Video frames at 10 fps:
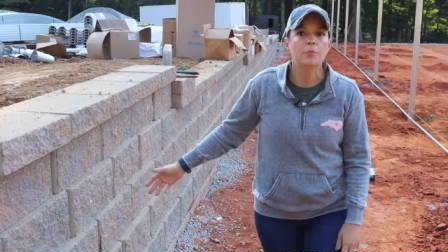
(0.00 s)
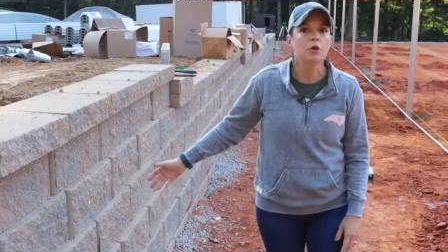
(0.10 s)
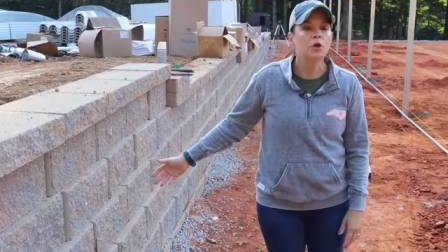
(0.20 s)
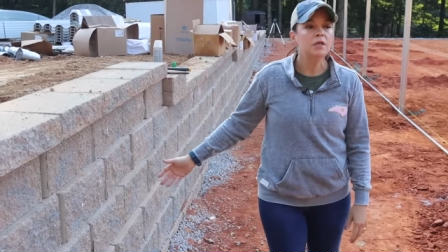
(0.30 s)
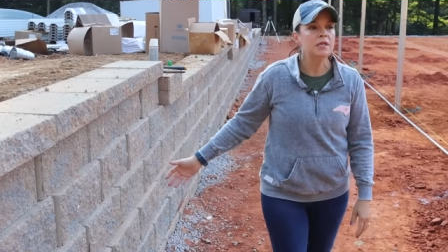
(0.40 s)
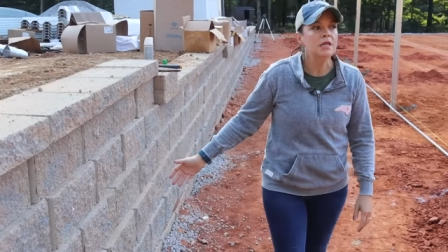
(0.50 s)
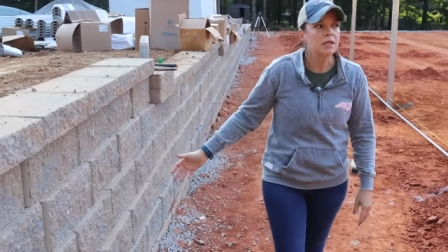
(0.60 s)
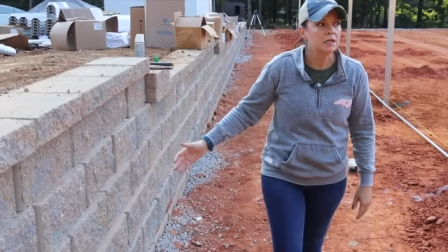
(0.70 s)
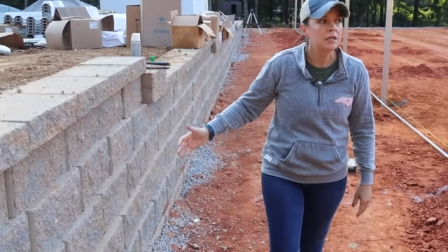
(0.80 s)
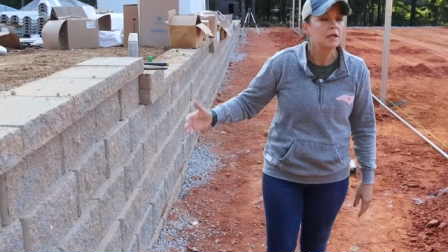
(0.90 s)
put
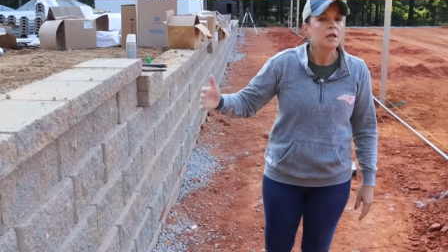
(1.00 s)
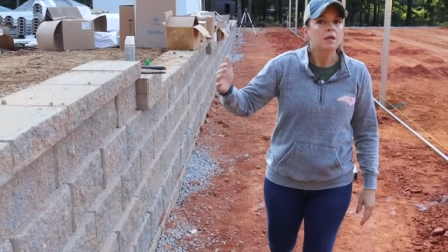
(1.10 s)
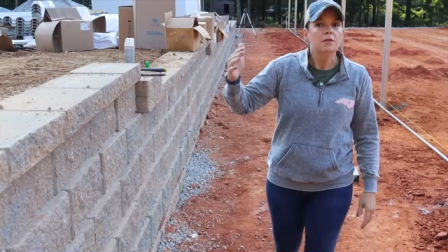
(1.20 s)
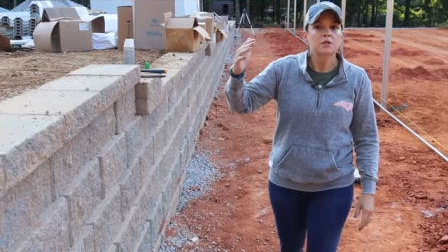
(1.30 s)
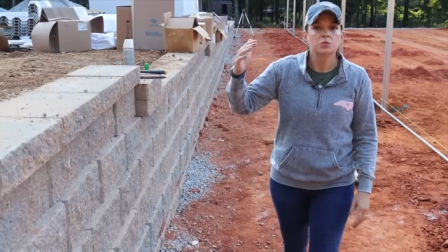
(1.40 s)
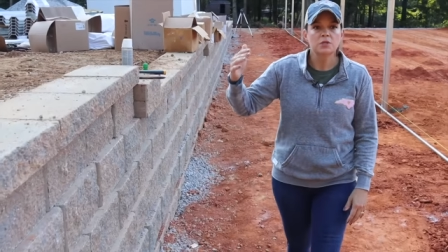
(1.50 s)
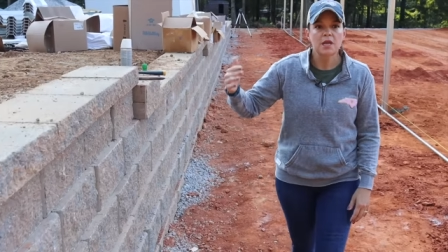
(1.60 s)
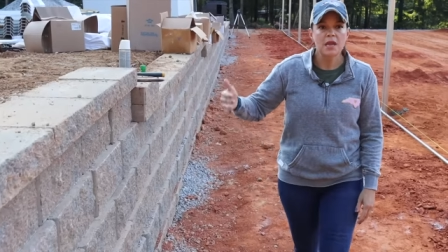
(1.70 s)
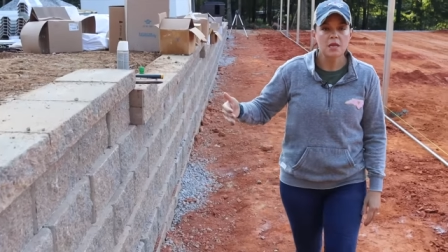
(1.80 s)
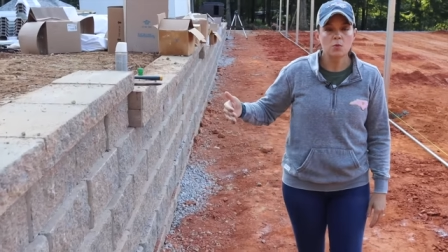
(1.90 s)
in this
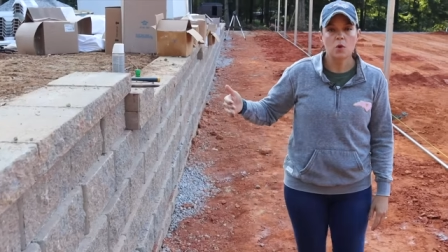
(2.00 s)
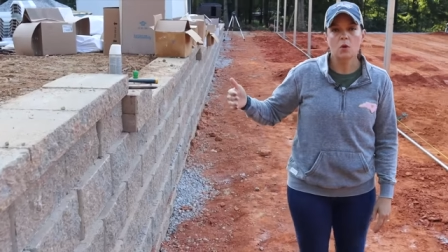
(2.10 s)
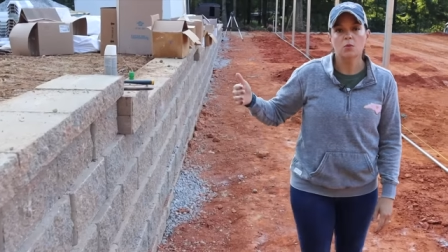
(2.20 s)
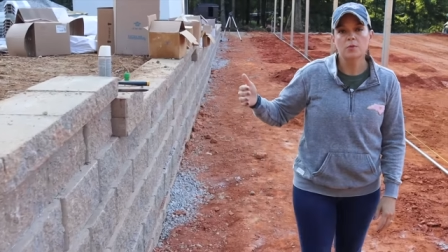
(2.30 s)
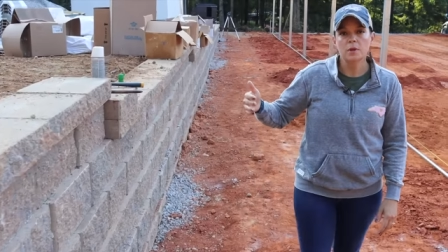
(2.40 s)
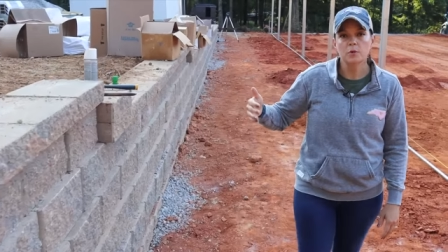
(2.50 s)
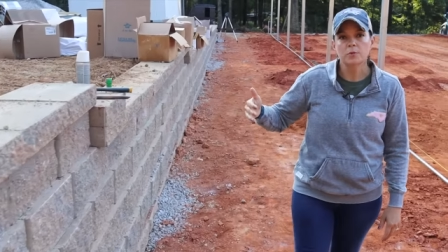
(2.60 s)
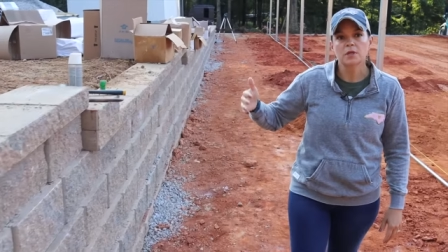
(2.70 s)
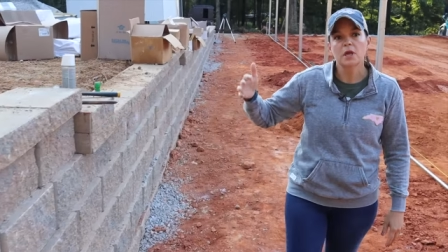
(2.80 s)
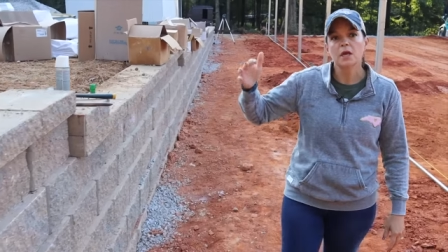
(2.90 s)
retaining wall, remember,
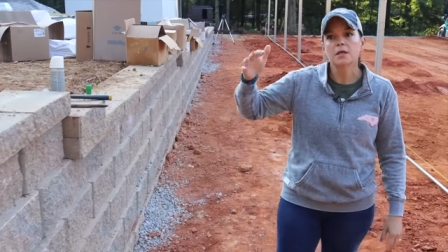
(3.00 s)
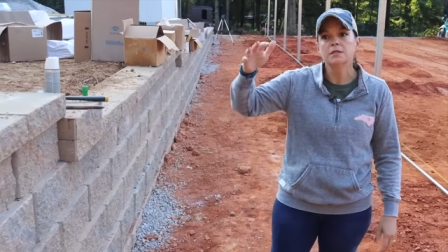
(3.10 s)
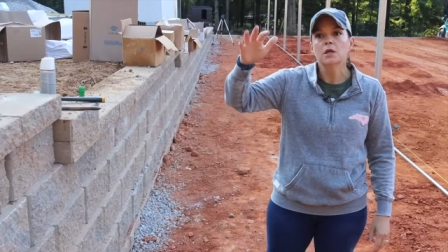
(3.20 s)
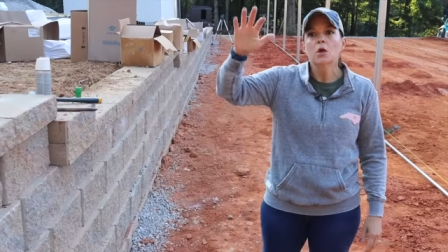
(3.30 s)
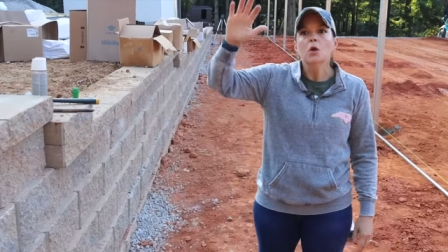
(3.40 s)
because